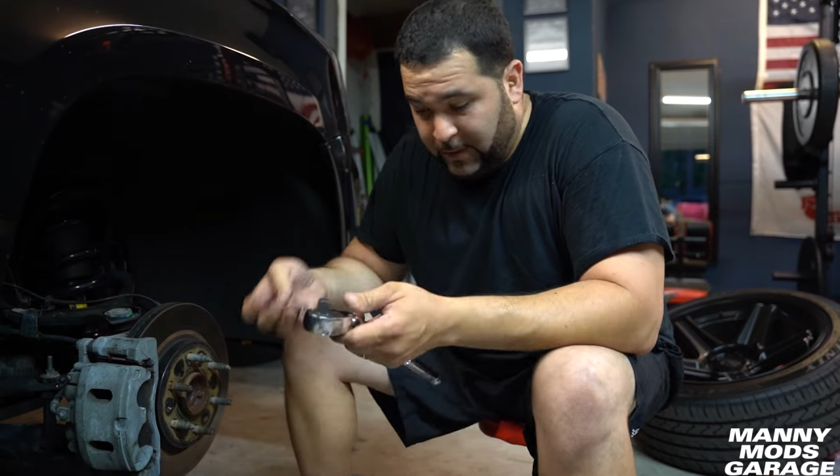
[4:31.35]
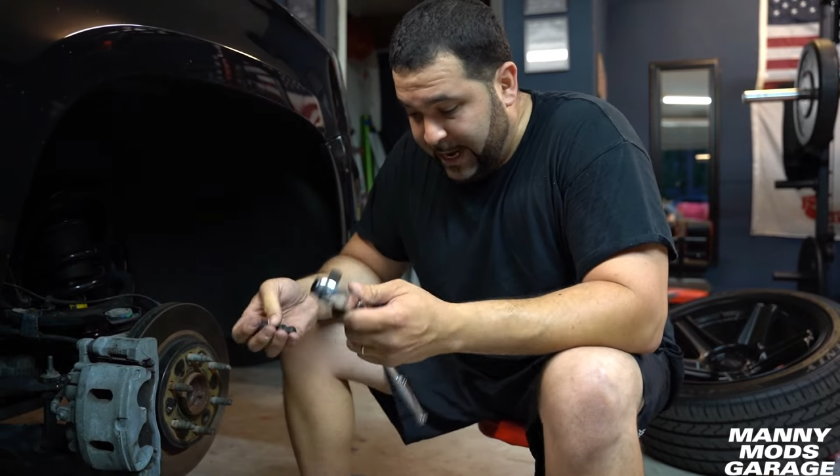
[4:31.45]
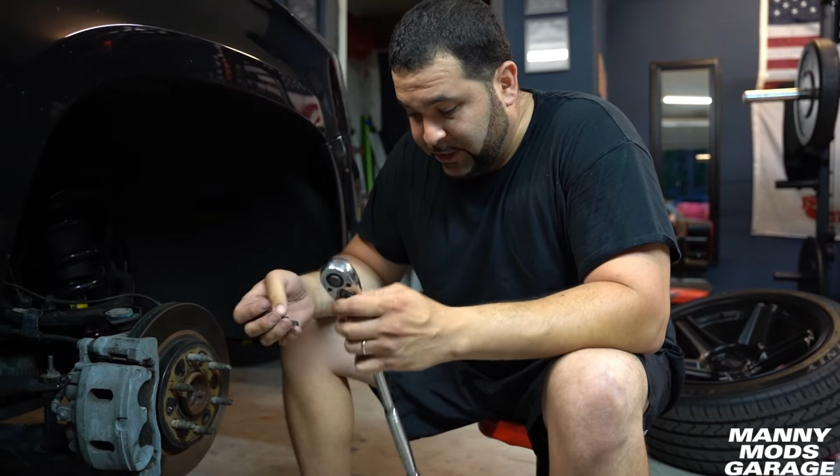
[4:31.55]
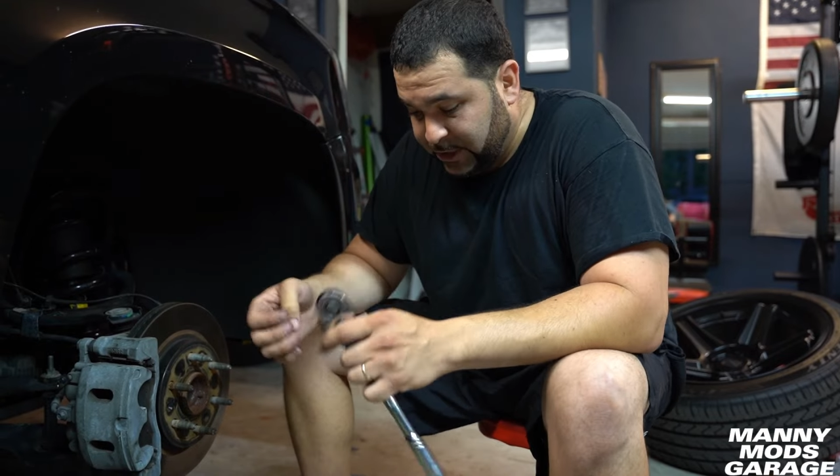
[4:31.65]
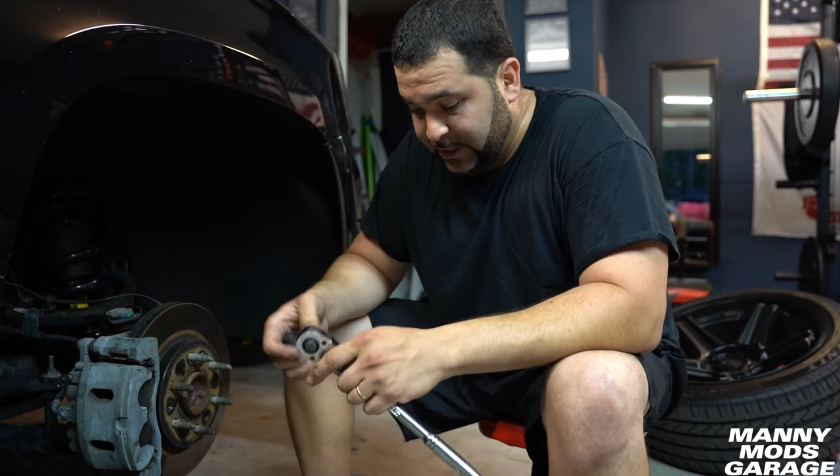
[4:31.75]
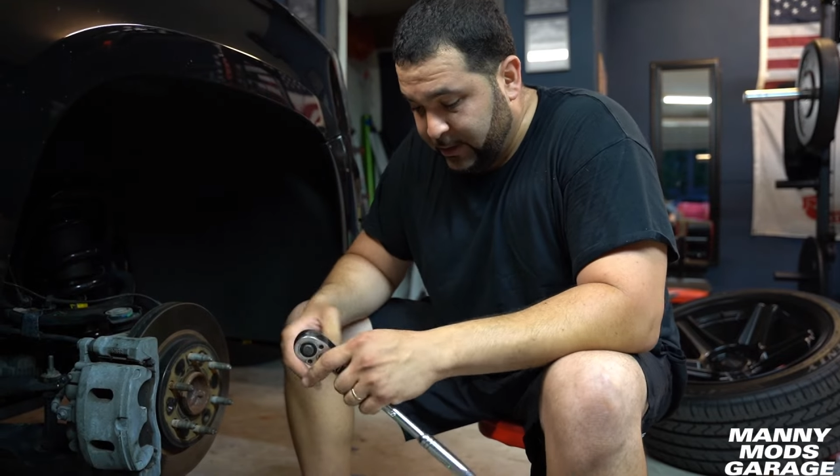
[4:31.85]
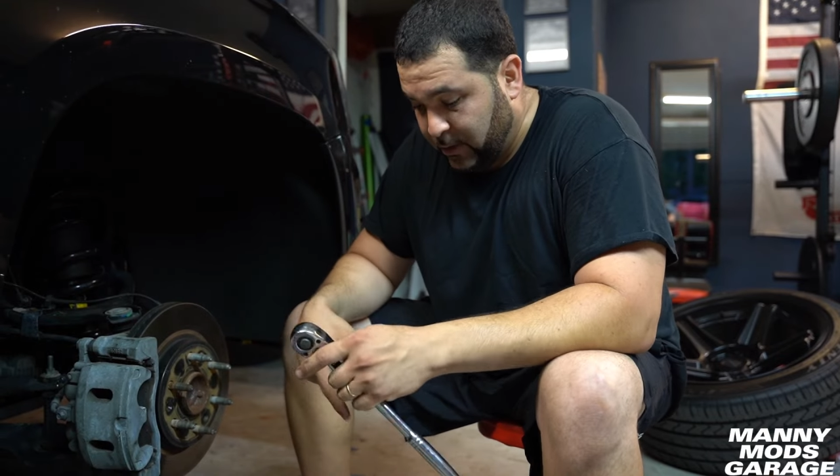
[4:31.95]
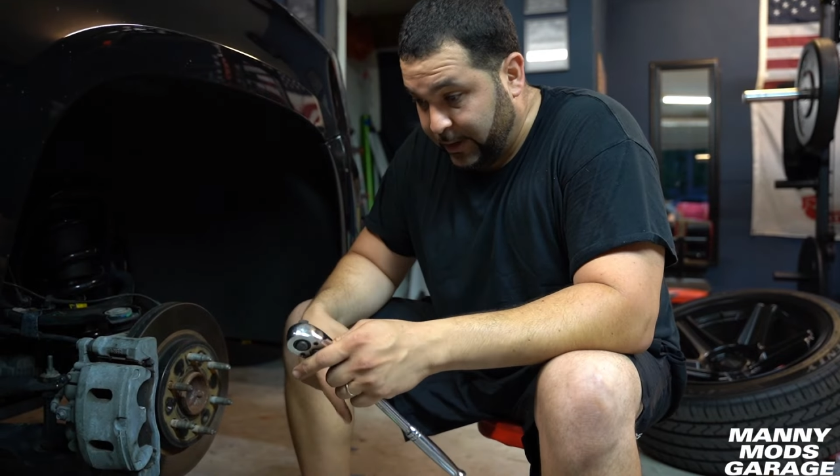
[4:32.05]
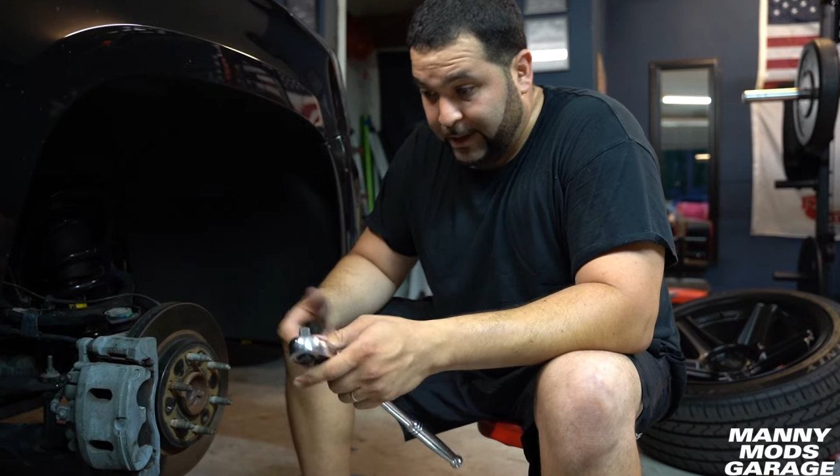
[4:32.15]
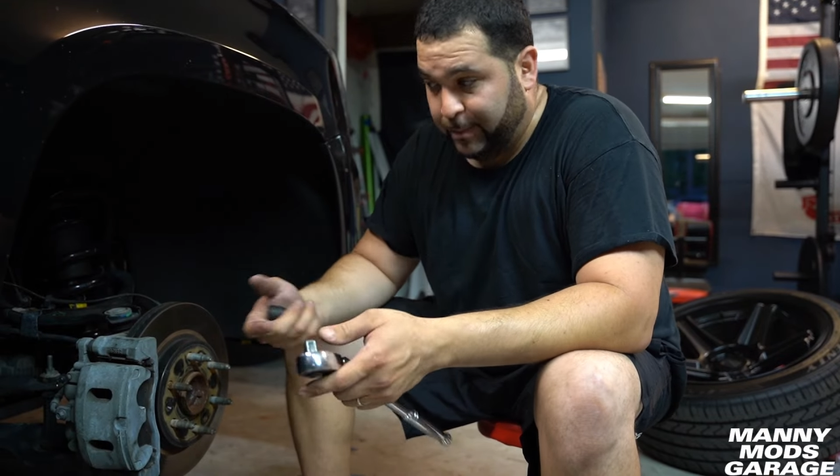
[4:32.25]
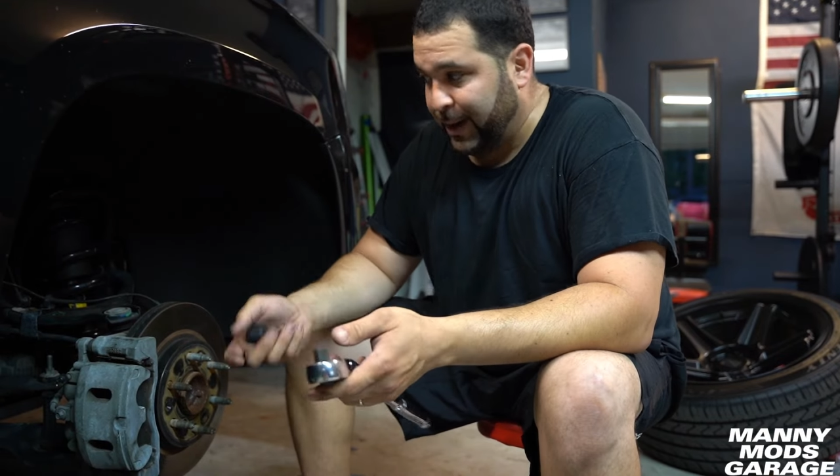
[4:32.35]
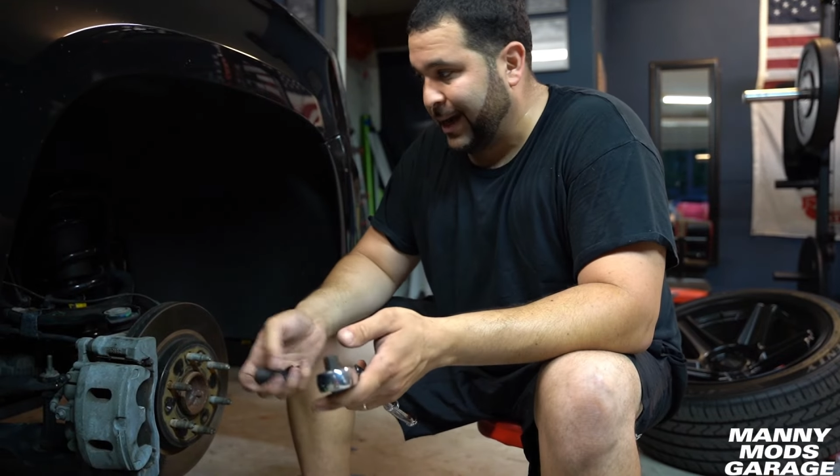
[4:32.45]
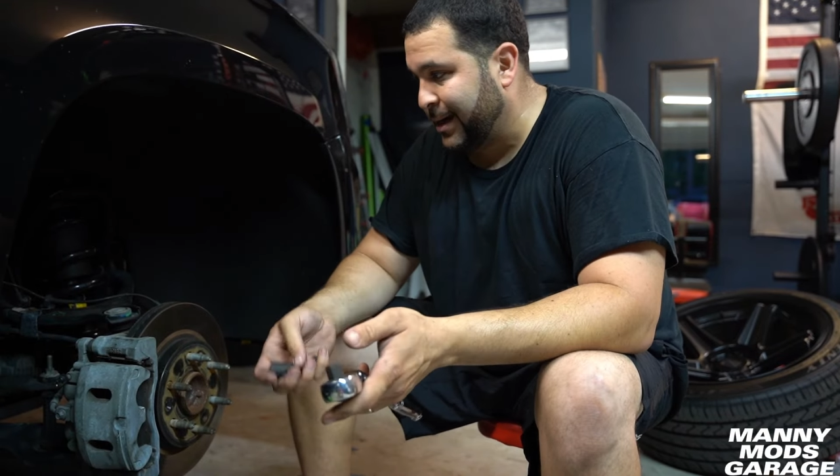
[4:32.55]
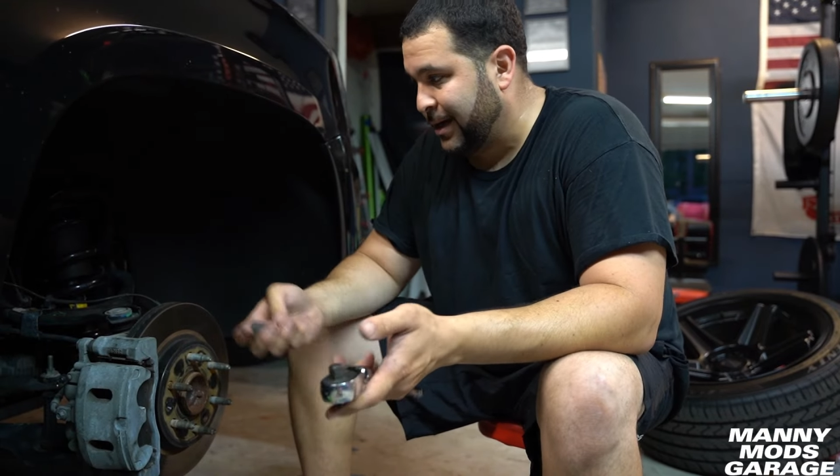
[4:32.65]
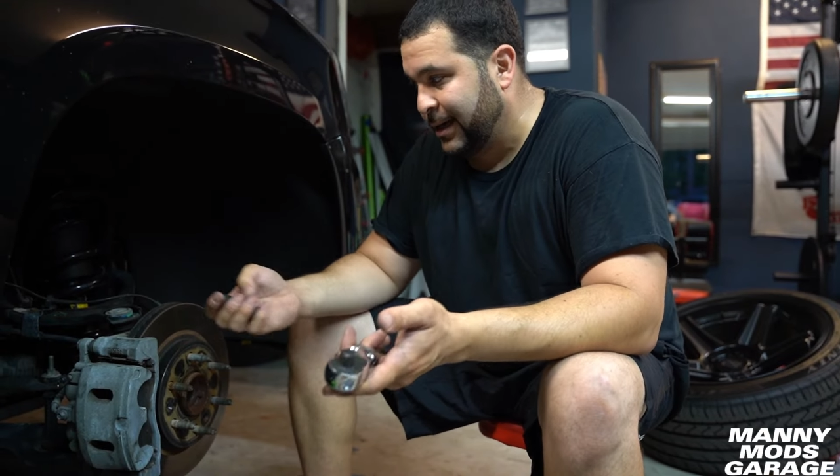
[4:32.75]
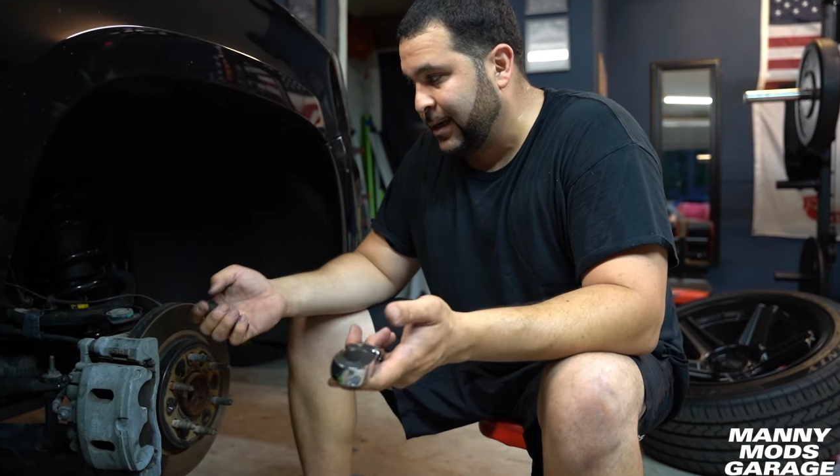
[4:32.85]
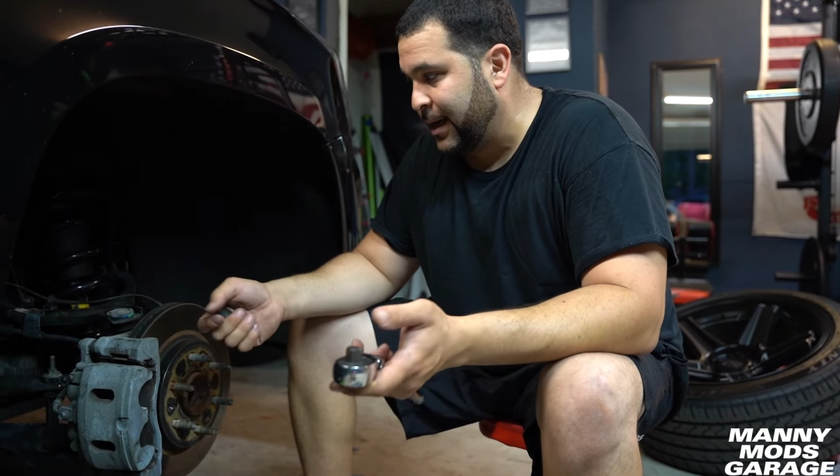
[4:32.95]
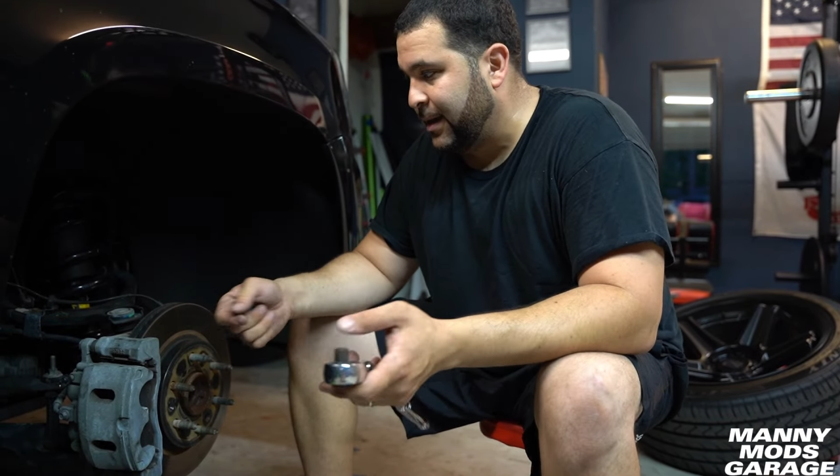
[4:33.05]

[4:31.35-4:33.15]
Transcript: ratchet or impact gun,